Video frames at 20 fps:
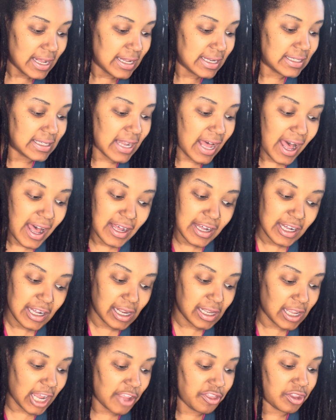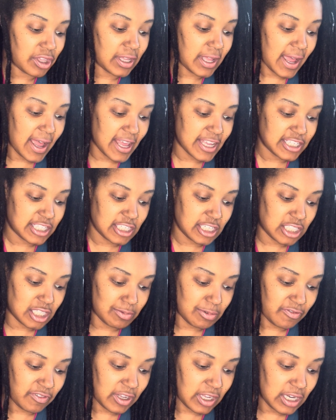not unlike the caste system
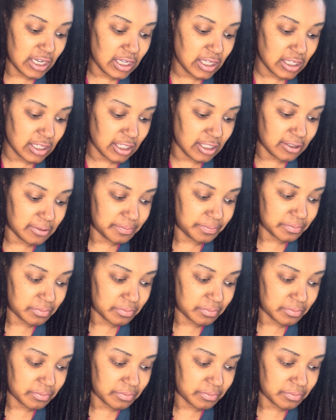of India,